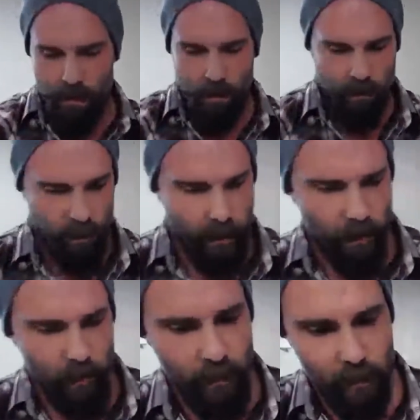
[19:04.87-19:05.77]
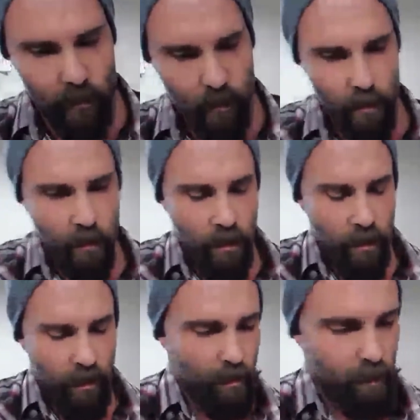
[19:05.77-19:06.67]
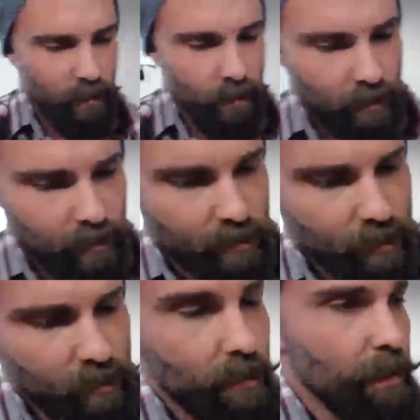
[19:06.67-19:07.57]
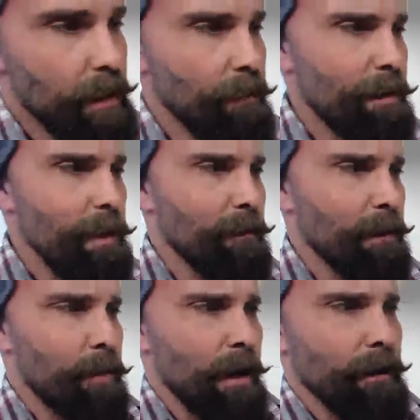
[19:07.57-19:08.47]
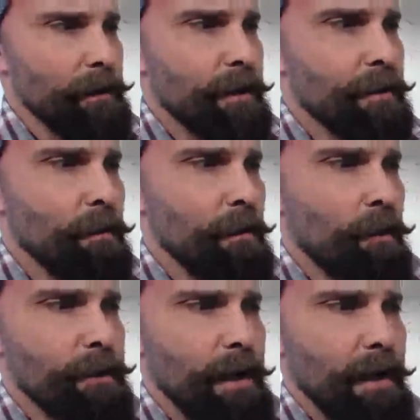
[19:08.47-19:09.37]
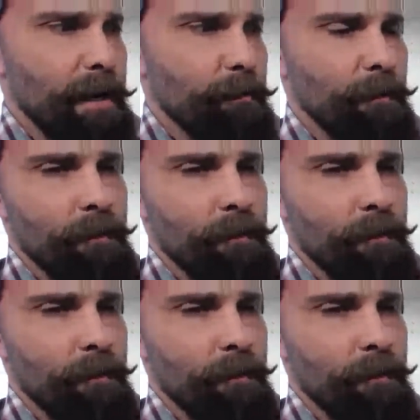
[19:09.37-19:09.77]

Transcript: so I might be able to polish this one more time.